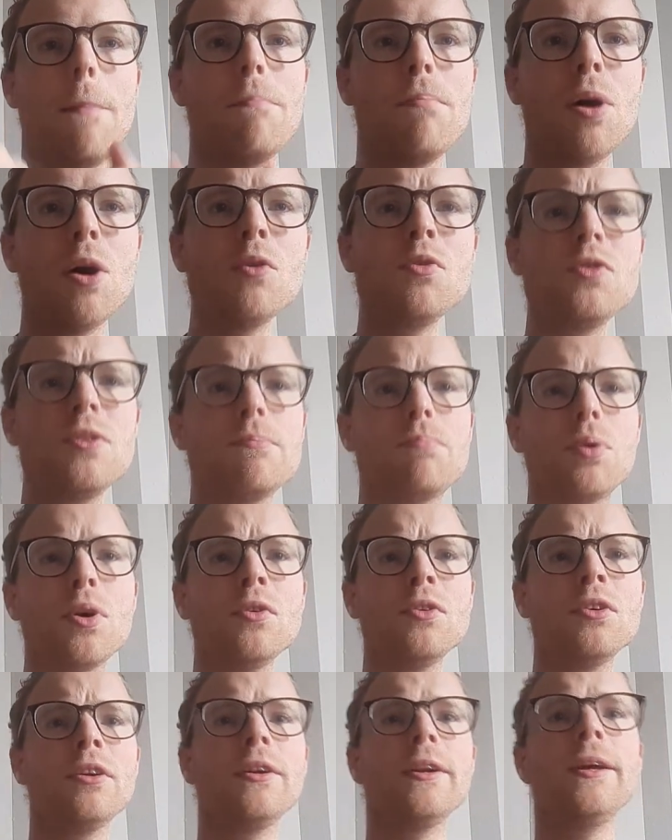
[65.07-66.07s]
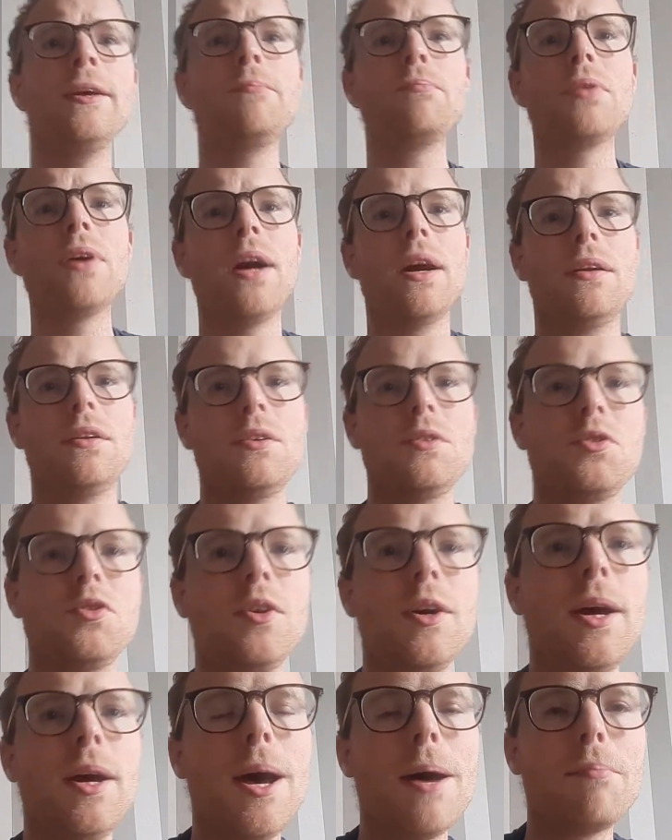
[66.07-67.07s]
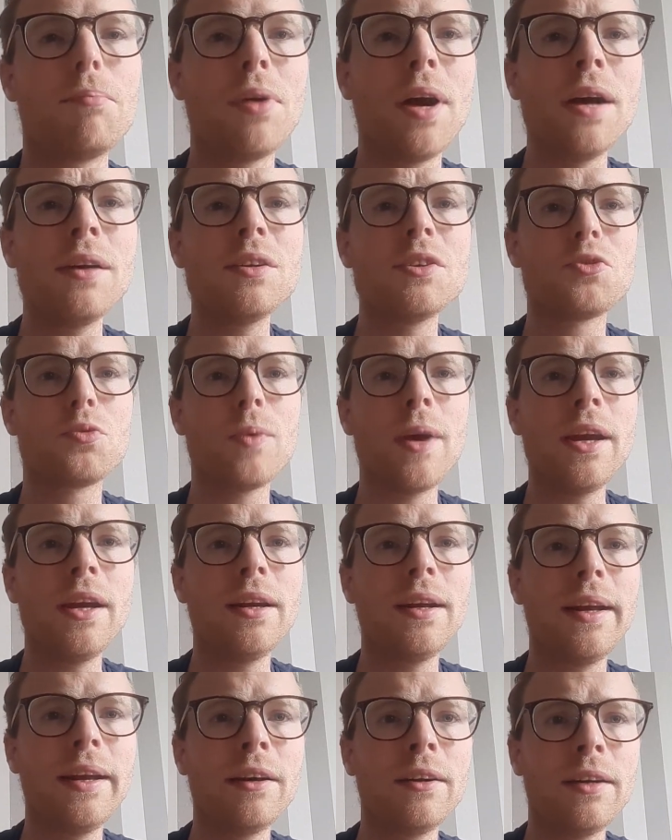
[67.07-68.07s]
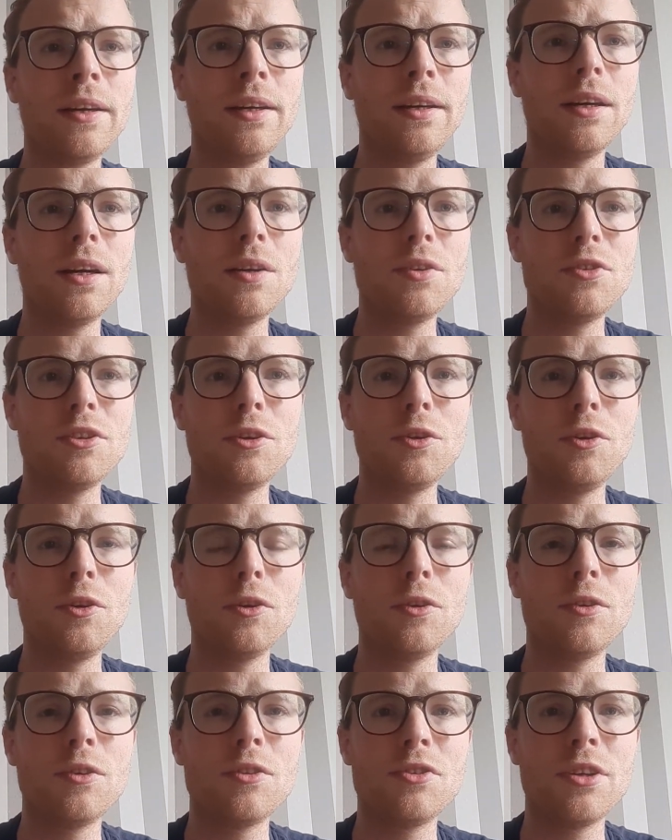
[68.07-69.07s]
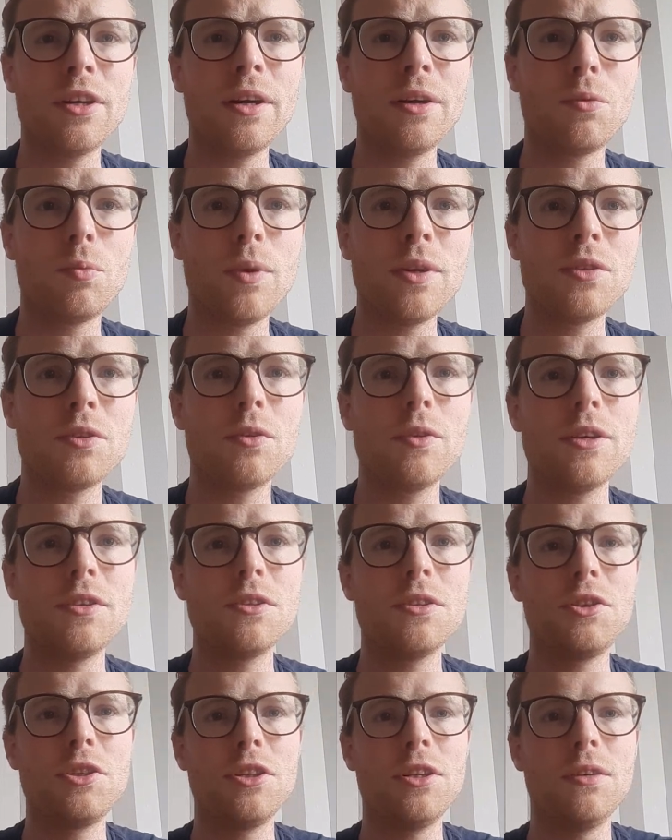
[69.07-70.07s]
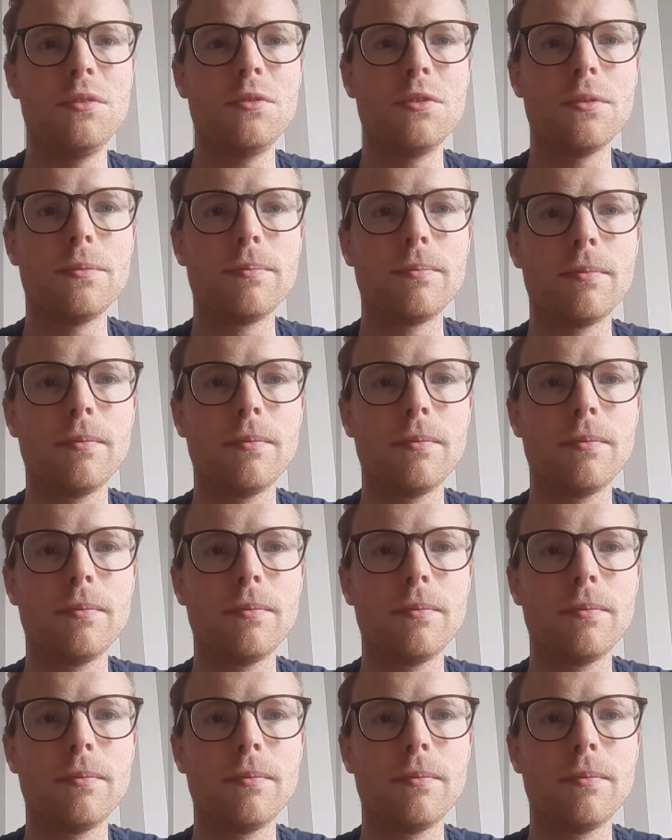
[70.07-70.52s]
Most importantly, practice. Practice regularly until your desired whistle is achieved.